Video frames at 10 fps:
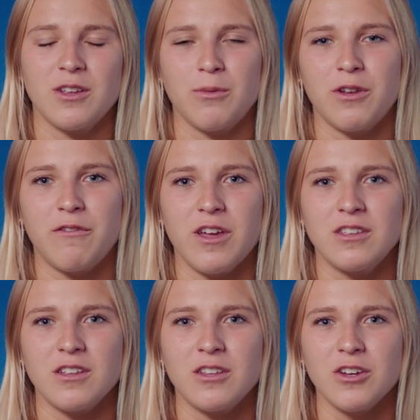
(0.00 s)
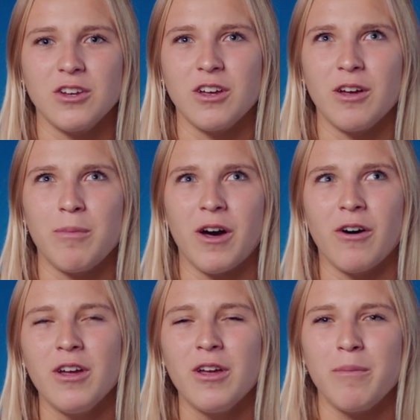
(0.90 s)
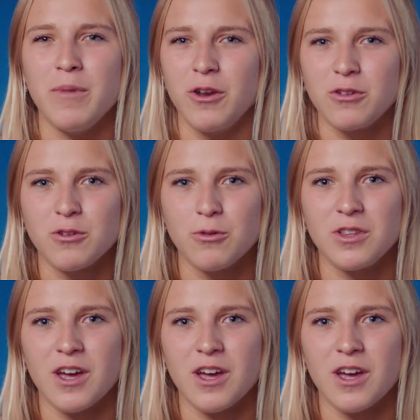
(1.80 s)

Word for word: that we had faced until about middle school